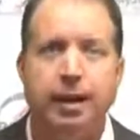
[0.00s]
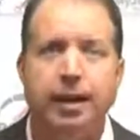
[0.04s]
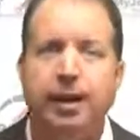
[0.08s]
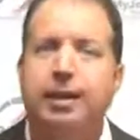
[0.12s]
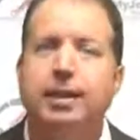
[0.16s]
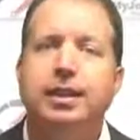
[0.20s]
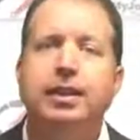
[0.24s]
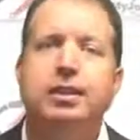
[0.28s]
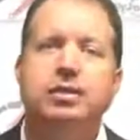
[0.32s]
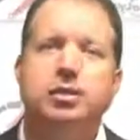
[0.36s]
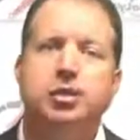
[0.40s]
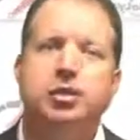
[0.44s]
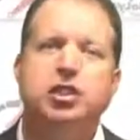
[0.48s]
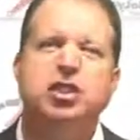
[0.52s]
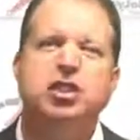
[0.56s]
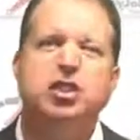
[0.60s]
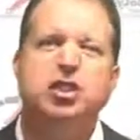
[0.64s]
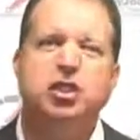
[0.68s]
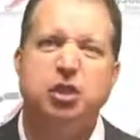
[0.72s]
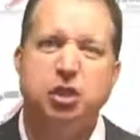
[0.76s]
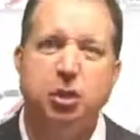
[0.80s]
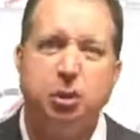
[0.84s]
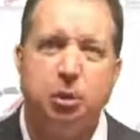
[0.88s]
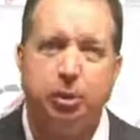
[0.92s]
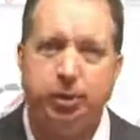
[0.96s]
And these are just
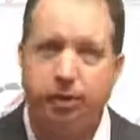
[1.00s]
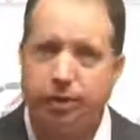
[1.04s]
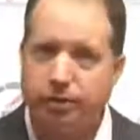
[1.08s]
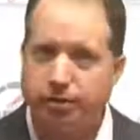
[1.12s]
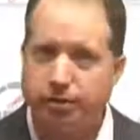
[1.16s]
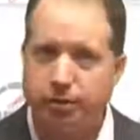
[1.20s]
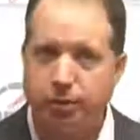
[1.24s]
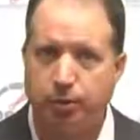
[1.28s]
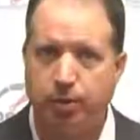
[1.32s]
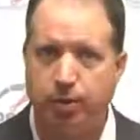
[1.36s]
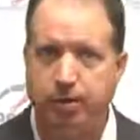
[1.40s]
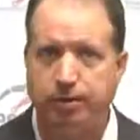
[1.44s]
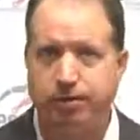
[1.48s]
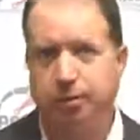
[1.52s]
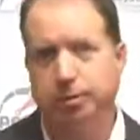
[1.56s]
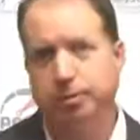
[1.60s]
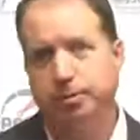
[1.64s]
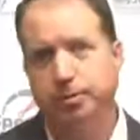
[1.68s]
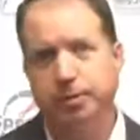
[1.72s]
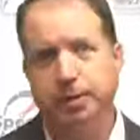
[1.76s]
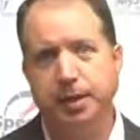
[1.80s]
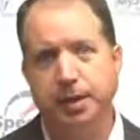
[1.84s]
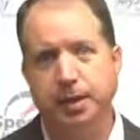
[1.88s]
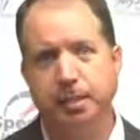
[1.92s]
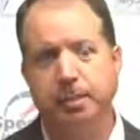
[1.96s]
2 of the stories from
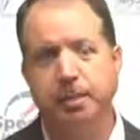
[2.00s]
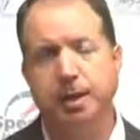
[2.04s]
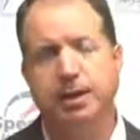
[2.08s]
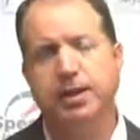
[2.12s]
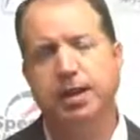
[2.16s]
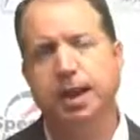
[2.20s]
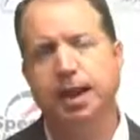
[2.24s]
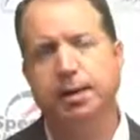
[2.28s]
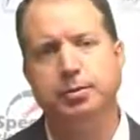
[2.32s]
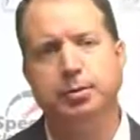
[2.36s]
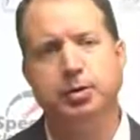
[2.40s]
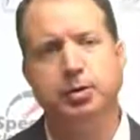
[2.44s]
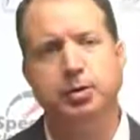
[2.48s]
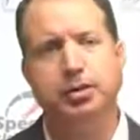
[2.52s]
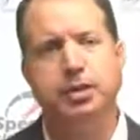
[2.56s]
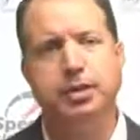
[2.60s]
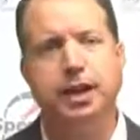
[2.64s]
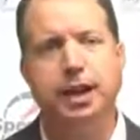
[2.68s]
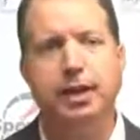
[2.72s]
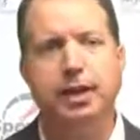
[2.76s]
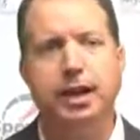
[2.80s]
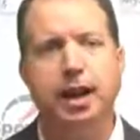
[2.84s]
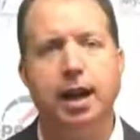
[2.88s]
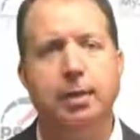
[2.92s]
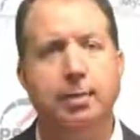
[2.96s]

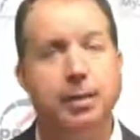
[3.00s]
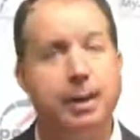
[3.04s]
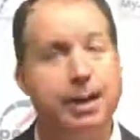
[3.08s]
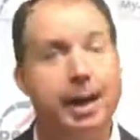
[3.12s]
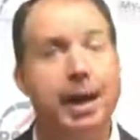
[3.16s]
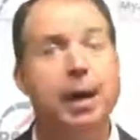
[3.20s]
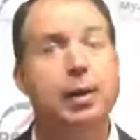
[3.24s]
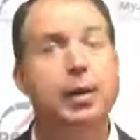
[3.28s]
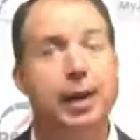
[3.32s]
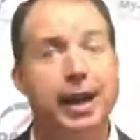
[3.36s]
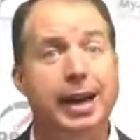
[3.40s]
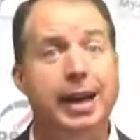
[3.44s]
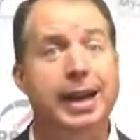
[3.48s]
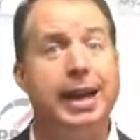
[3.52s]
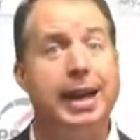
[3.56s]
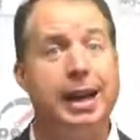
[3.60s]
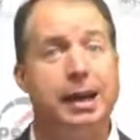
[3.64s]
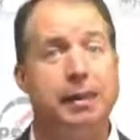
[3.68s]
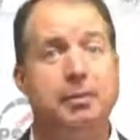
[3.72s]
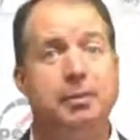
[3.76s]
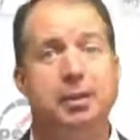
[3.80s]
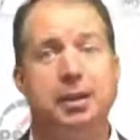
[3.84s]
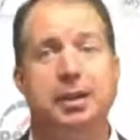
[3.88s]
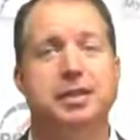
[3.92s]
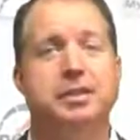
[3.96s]
speedupmyjobsearch.com. And now I
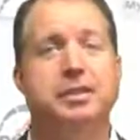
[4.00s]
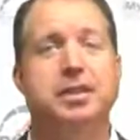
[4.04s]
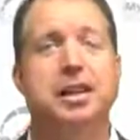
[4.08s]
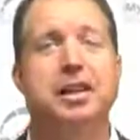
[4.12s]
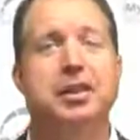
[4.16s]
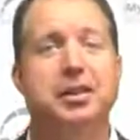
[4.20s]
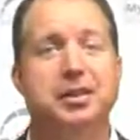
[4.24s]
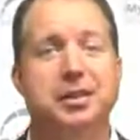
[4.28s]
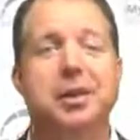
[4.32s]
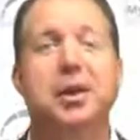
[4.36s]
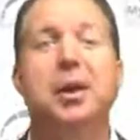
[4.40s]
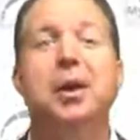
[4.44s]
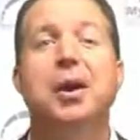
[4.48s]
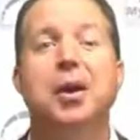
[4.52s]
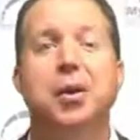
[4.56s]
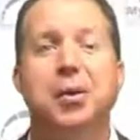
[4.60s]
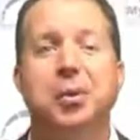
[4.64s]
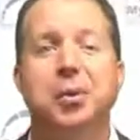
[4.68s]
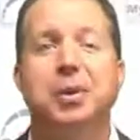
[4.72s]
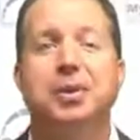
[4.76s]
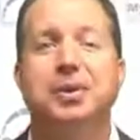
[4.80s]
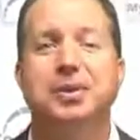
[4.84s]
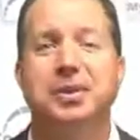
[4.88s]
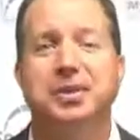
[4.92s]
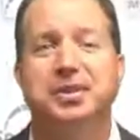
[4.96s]
am going to tell you
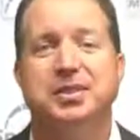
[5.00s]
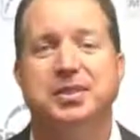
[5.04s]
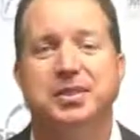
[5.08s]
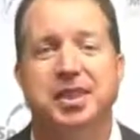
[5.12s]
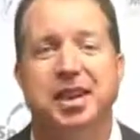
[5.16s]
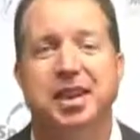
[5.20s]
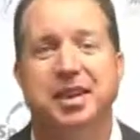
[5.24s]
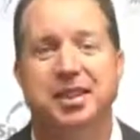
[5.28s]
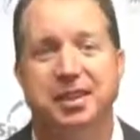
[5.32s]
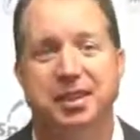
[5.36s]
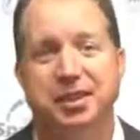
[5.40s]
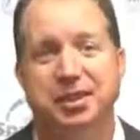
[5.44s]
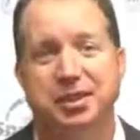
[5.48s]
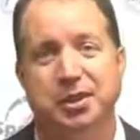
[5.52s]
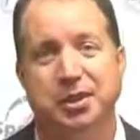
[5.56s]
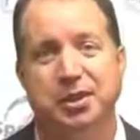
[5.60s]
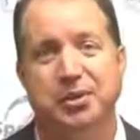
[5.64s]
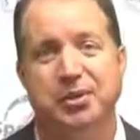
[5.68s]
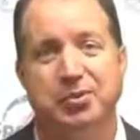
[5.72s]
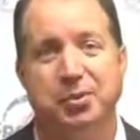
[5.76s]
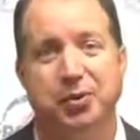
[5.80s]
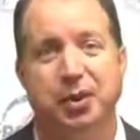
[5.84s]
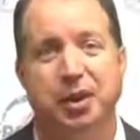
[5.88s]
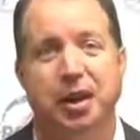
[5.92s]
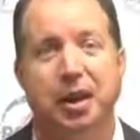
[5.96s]
what this site can do
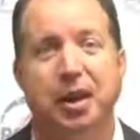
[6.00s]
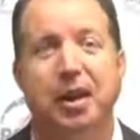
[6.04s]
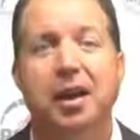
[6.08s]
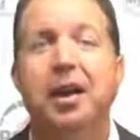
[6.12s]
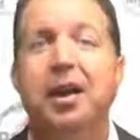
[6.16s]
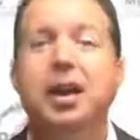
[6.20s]
for you.